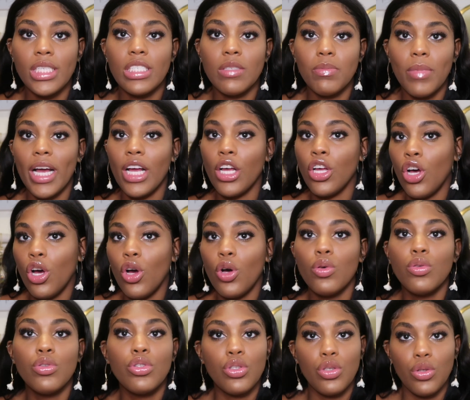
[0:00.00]
It's my
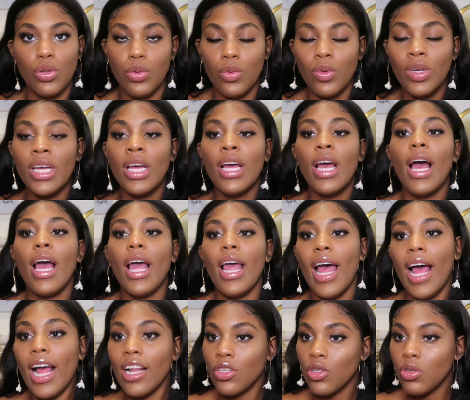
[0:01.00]
go-to.
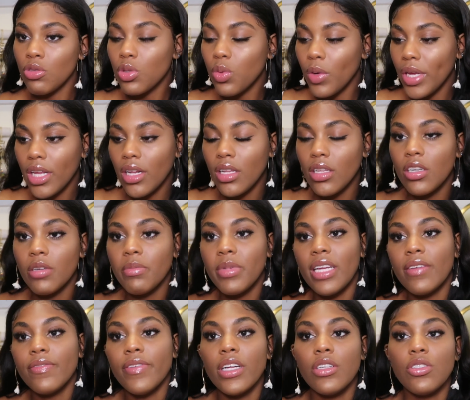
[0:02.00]
I do tweak it a little
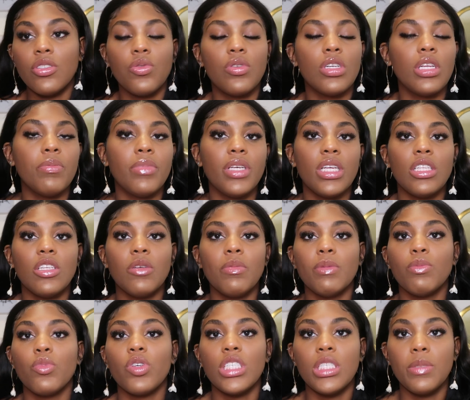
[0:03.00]
bit if I do want to be a little
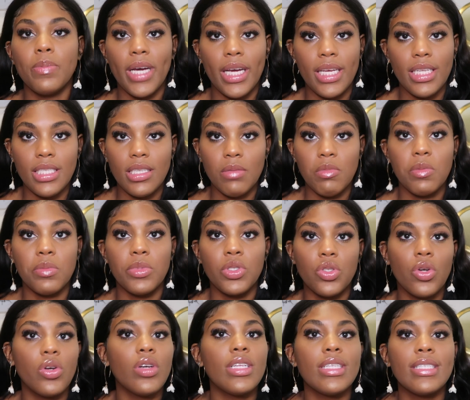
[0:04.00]
bit more spicy, but
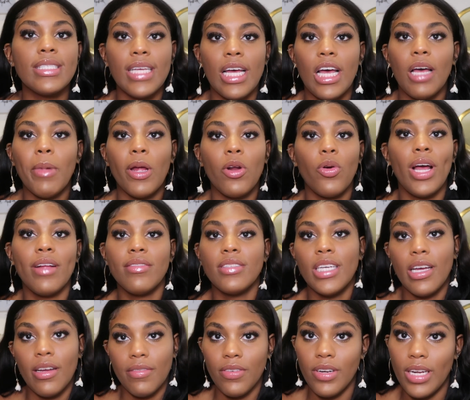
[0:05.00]
majority of the time I don't have
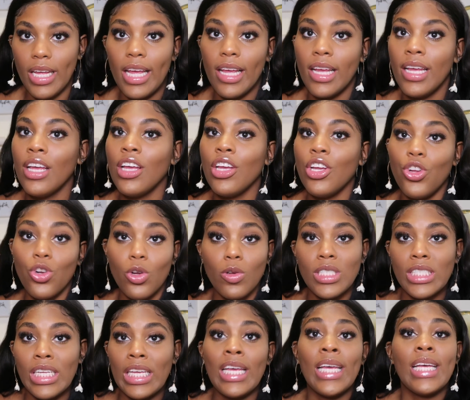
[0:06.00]
time for that. You know
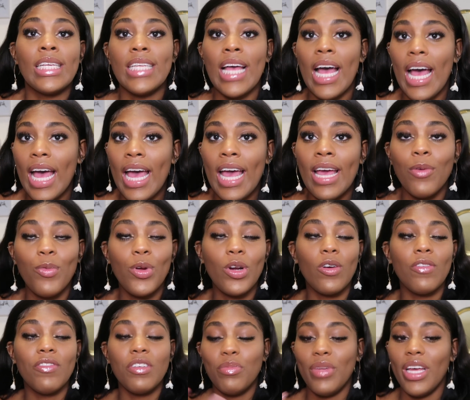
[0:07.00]
what I'm saying? It's hot. We
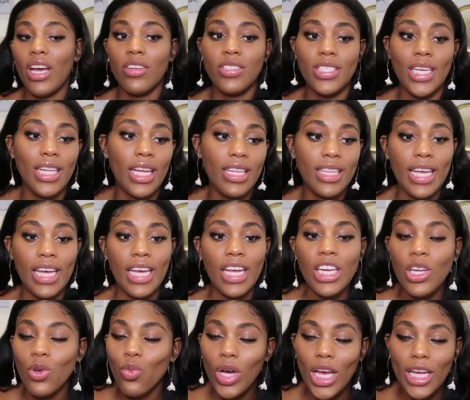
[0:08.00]
don't even be outside like that
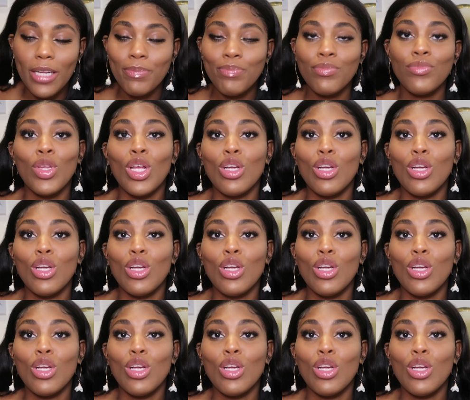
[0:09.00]
anyway.